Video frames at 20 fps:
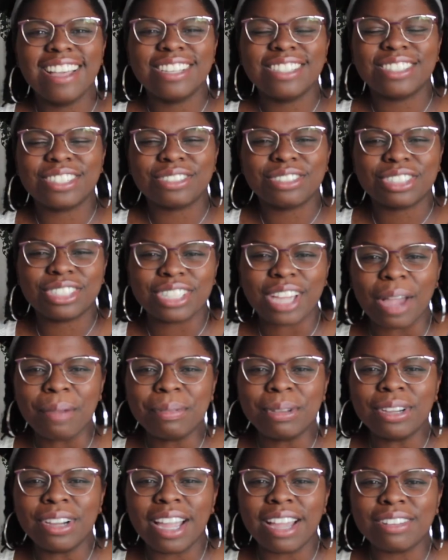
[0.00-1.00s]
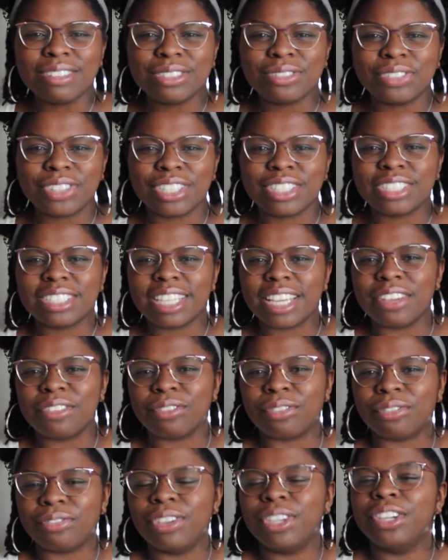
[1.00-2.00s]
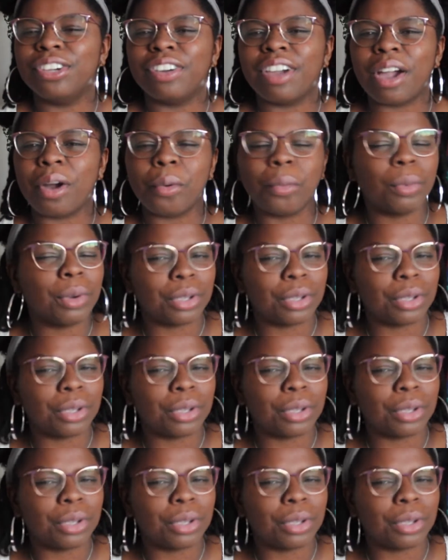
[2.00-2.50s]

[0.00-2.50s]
So shop your house first and figure out